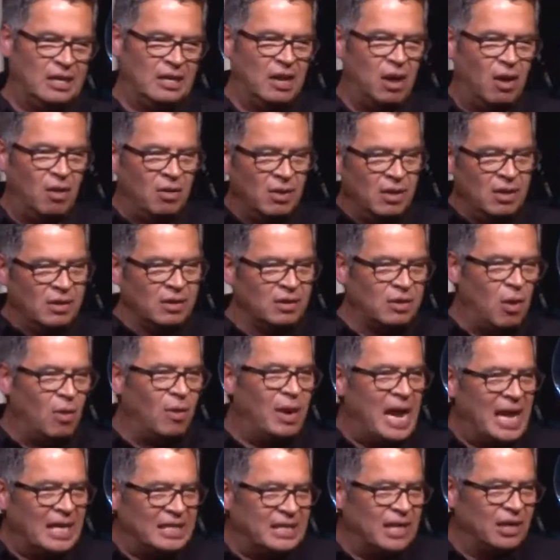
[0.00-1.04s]
know, going
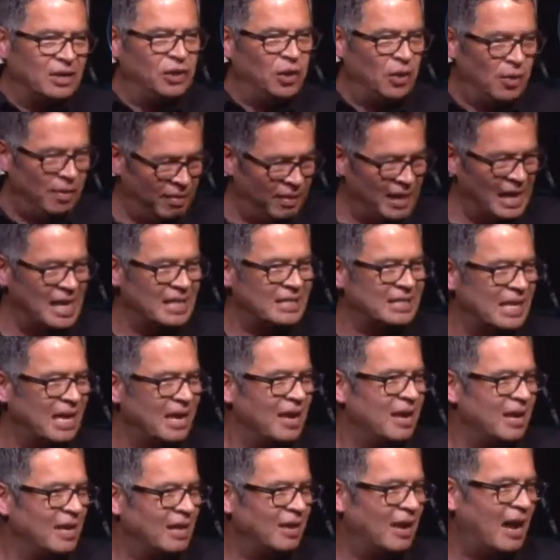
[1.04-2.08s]
out there doing this?
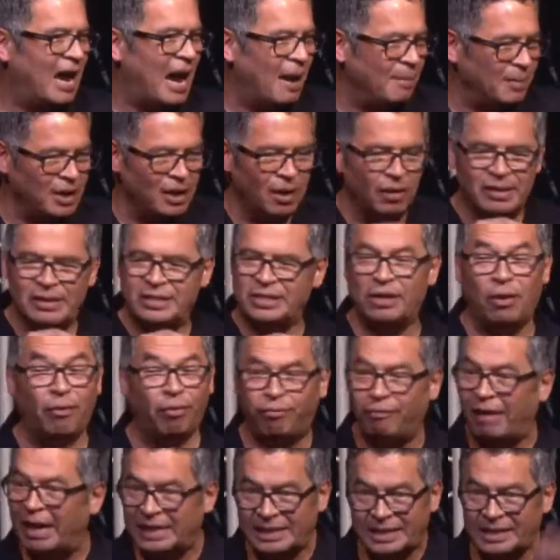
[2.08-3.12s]
You know, how many know there's no
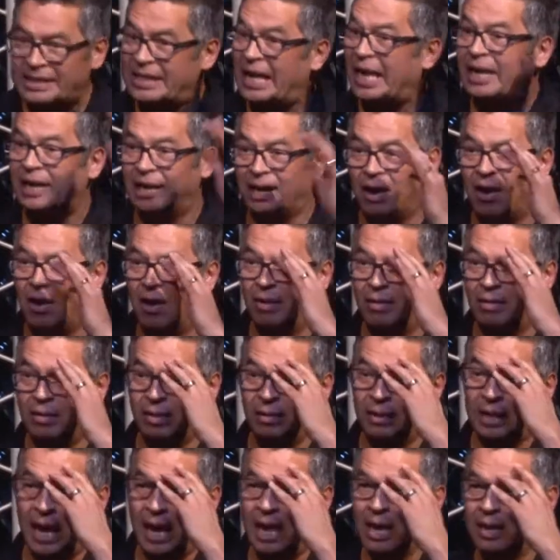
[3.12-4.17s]
threat to Satan at all,
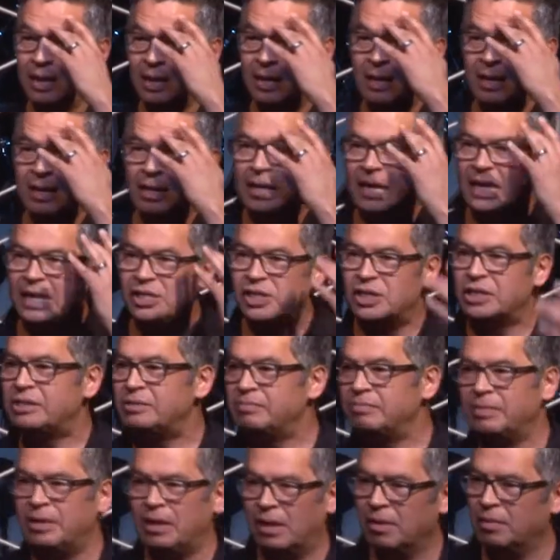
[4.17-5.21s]
okay? He just,
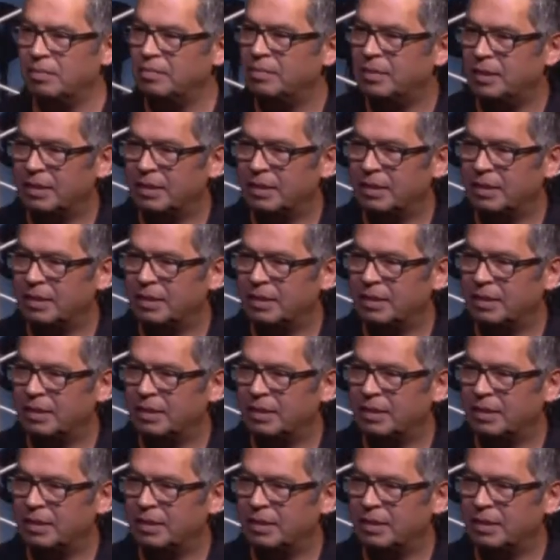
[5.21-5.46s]
you know,